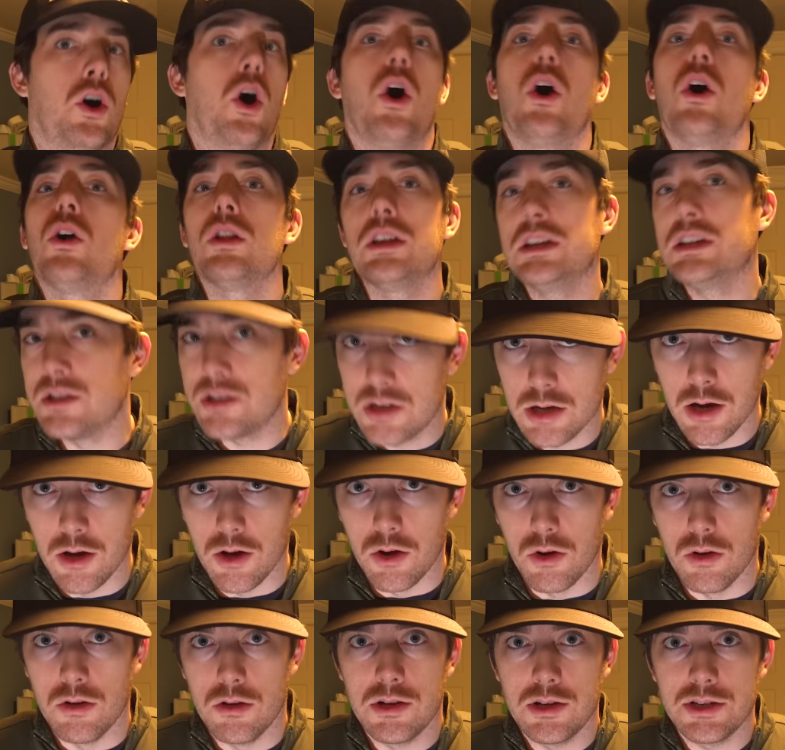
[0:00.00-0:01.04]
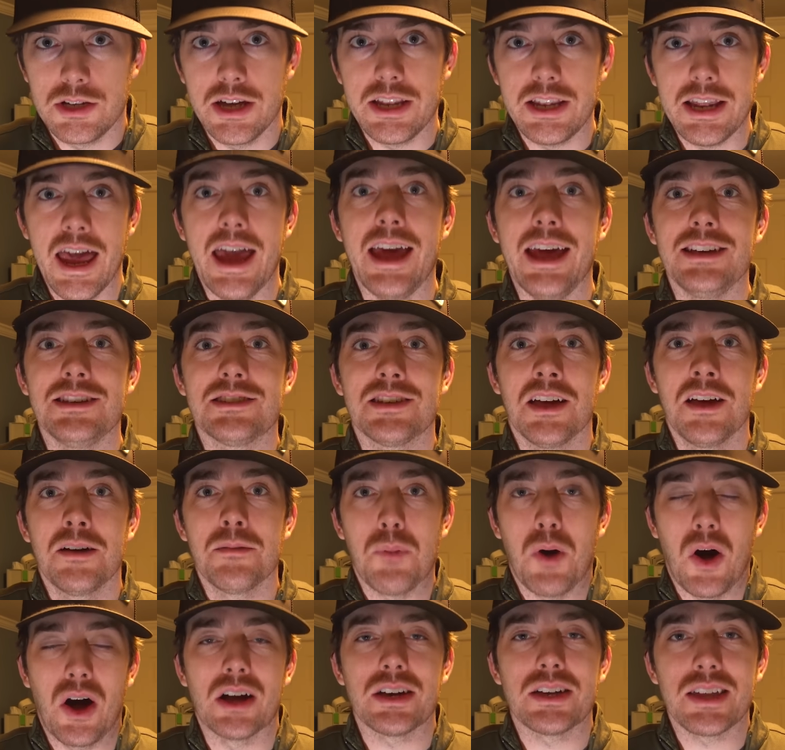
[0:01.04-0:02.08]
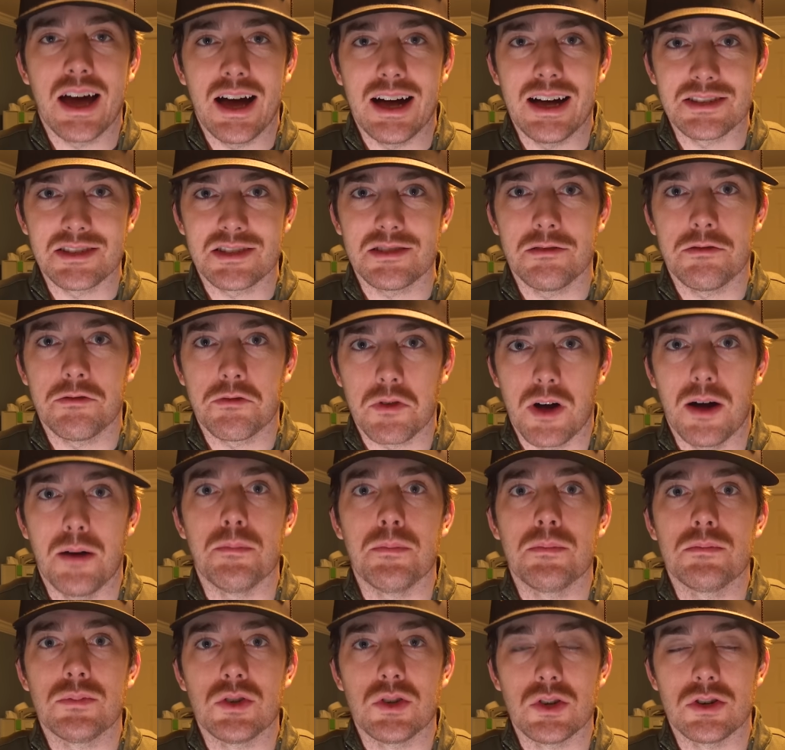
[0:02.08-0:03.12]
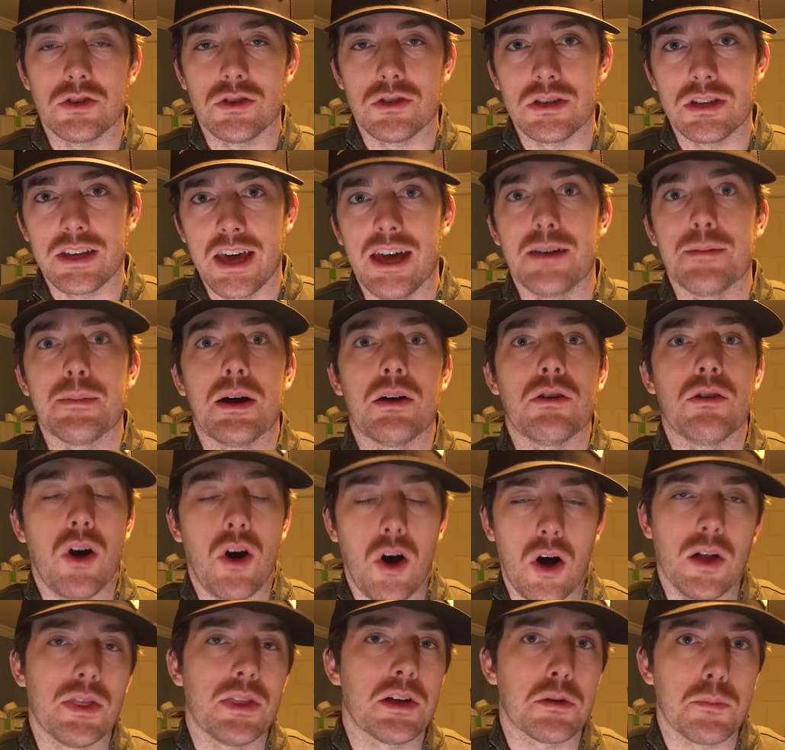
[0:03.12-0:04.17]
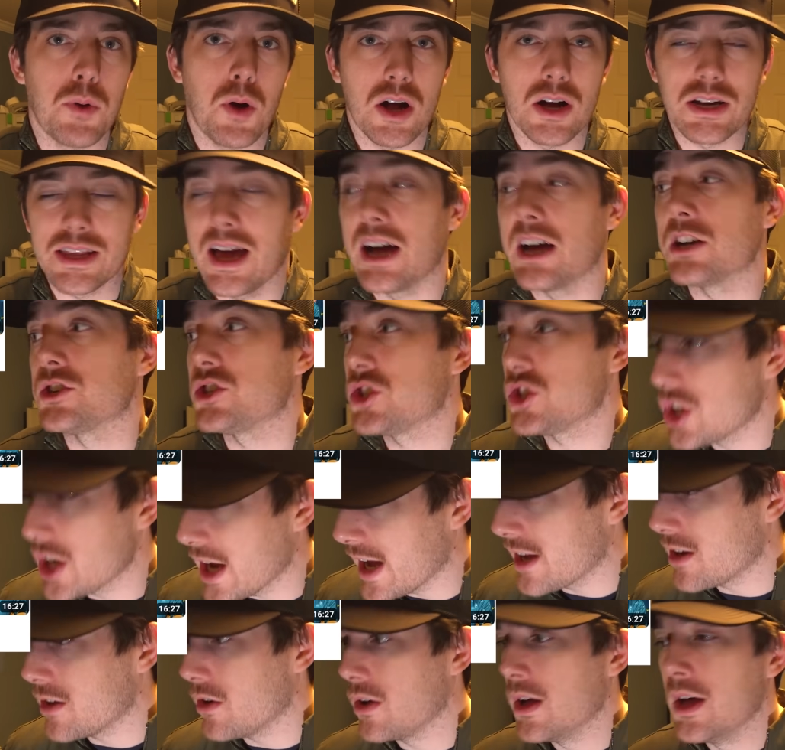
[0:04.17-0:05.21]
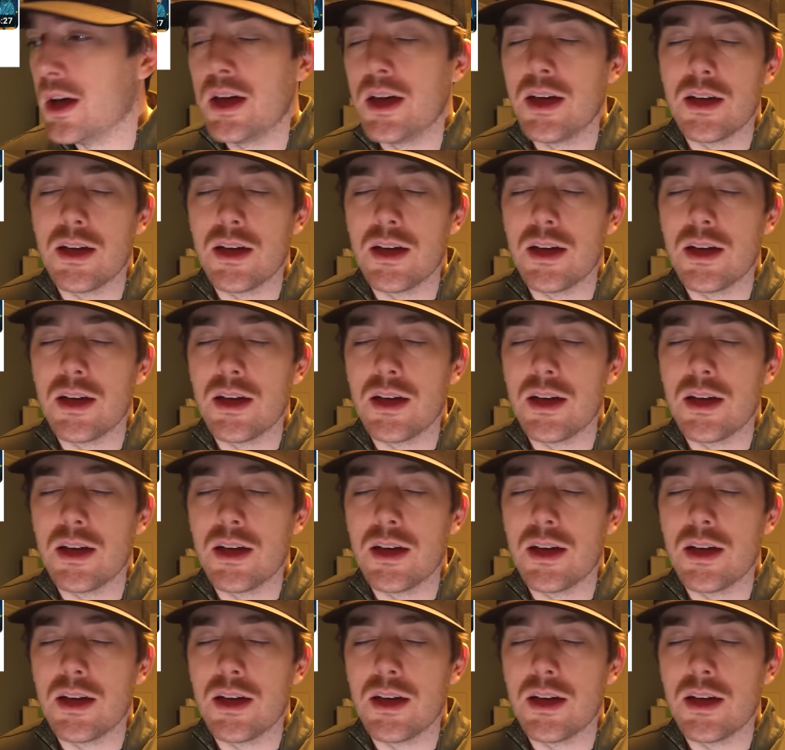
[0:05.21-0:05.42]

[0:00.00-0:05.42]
All until today's podcast from Good came out on their podcast channel.